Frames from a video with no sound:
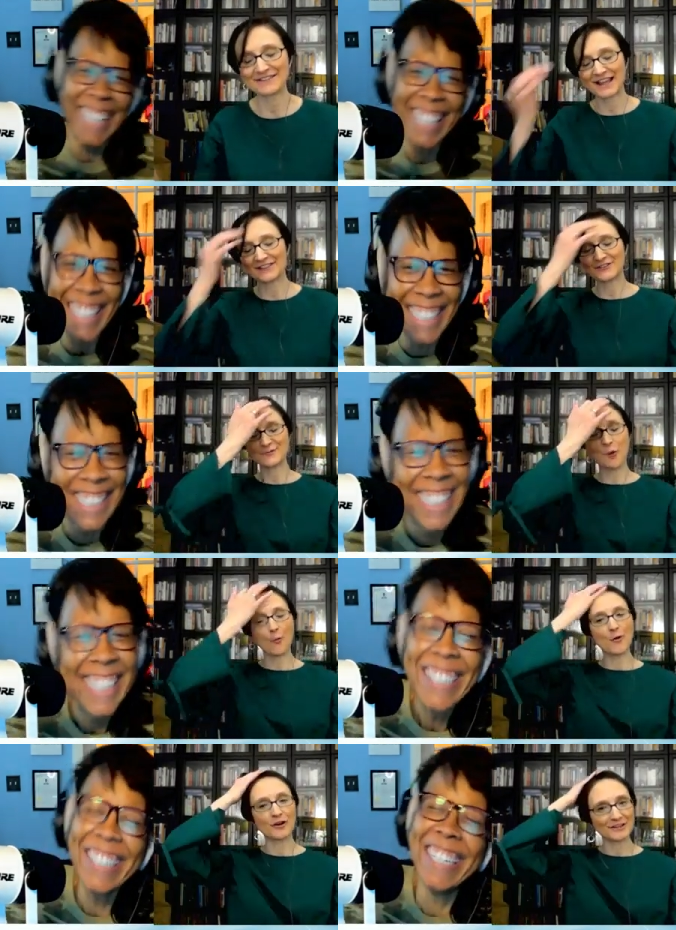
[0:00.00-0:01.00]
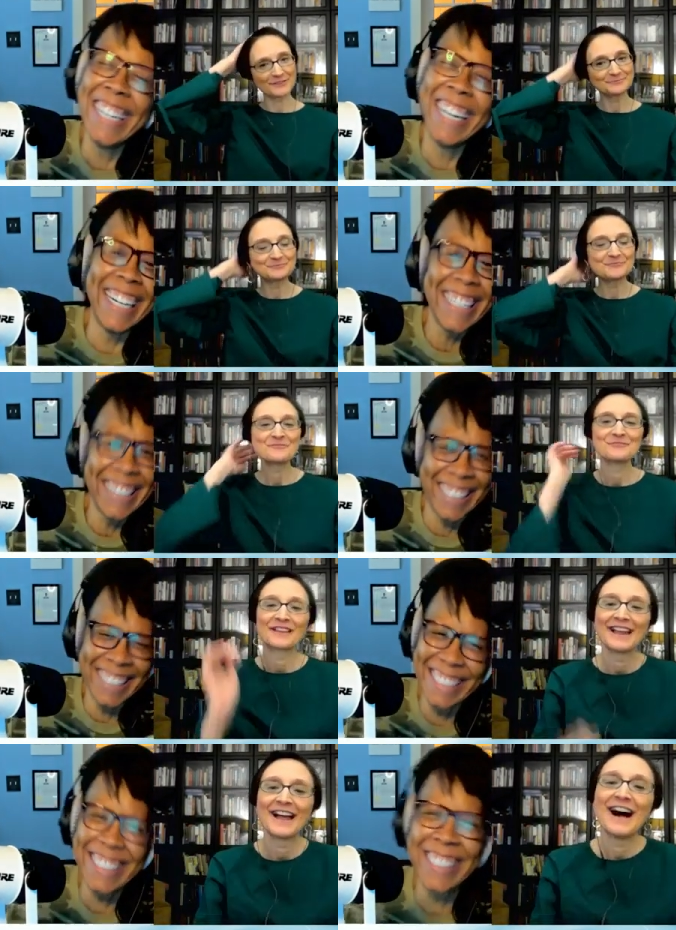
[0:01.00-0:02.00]
Speaker 1: it just won't work.
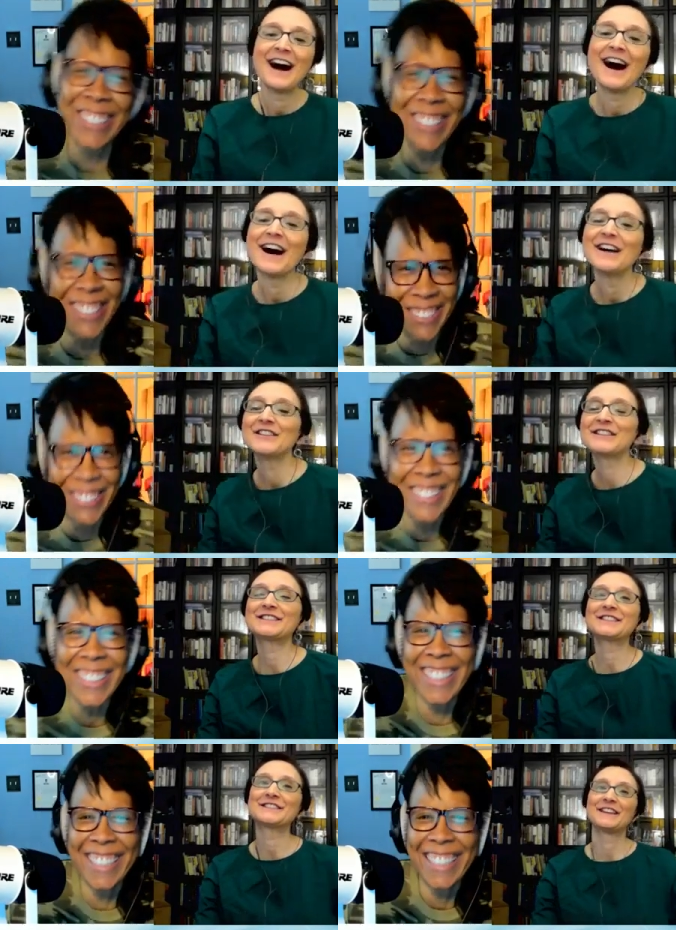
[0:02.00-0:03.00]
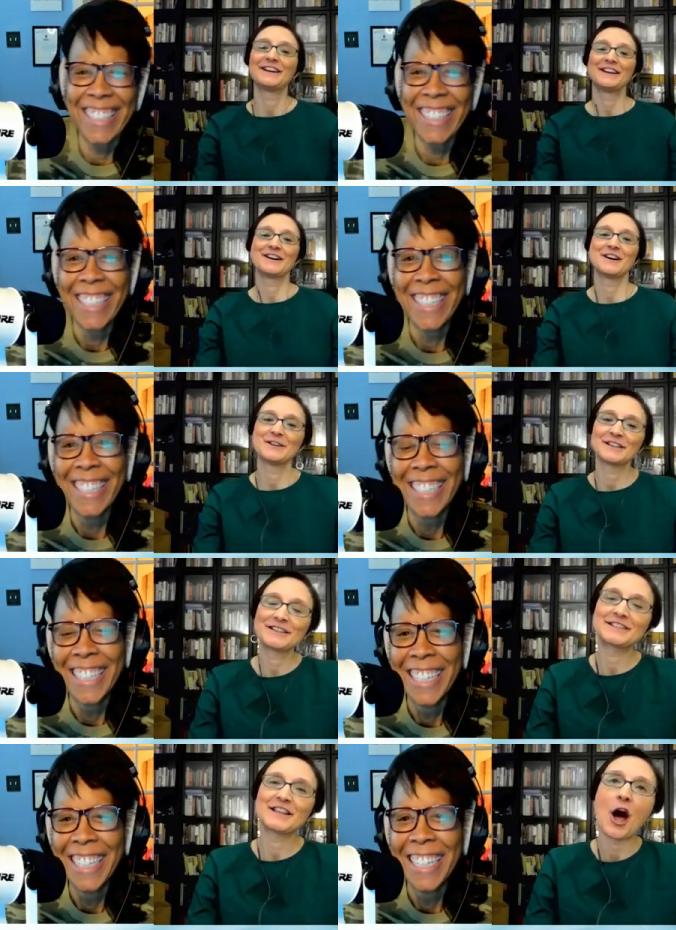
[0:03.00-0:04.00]
This is true.
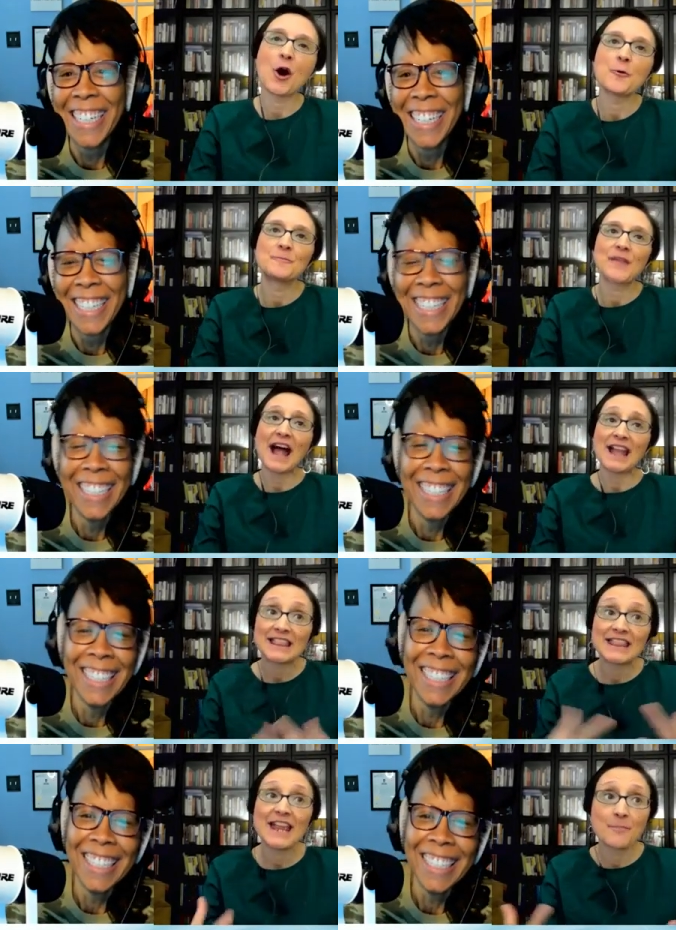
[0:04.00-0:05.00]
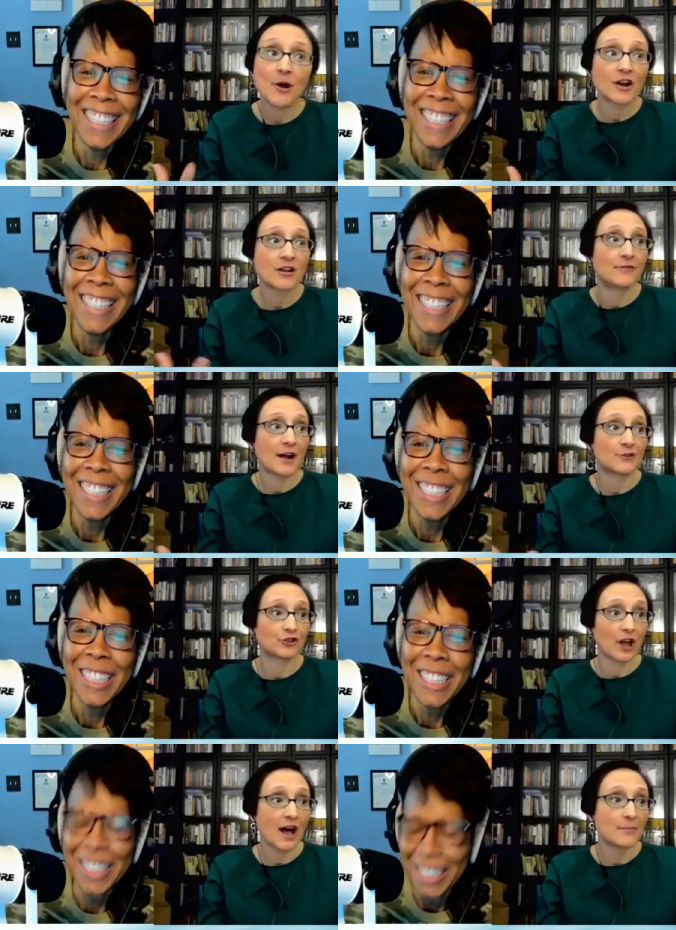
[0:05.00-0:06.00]
So I think part of
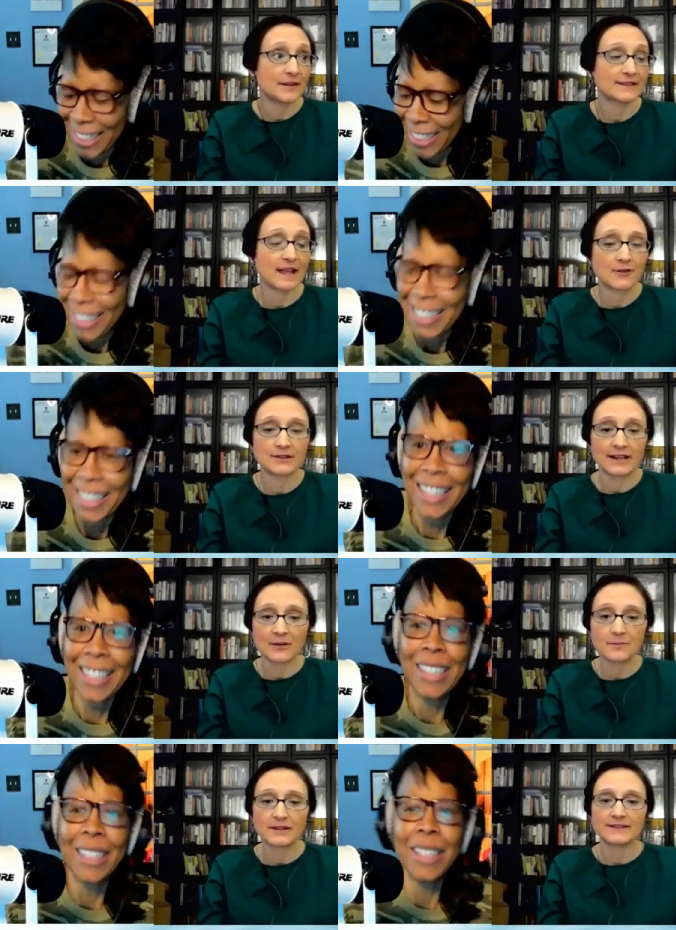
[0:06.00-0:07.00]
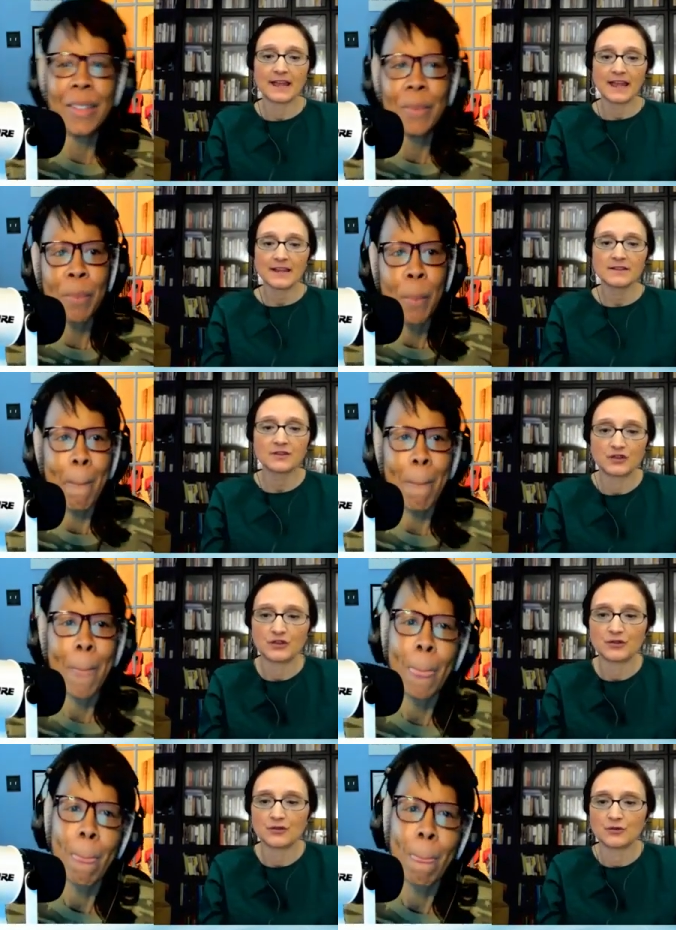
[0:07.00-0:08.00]
our job as psychotherapists is
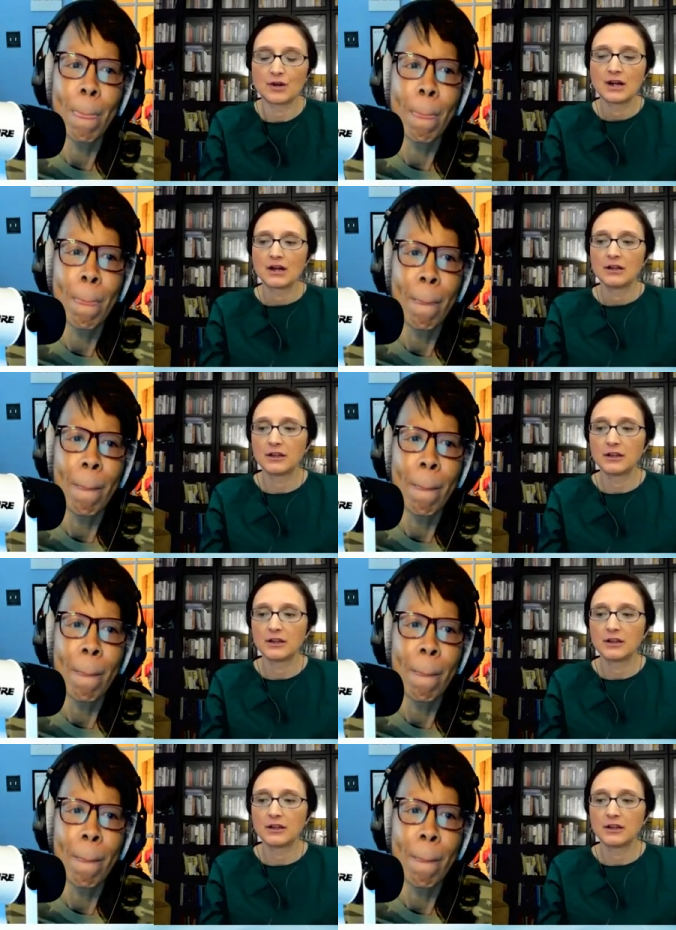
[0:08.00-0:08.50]
to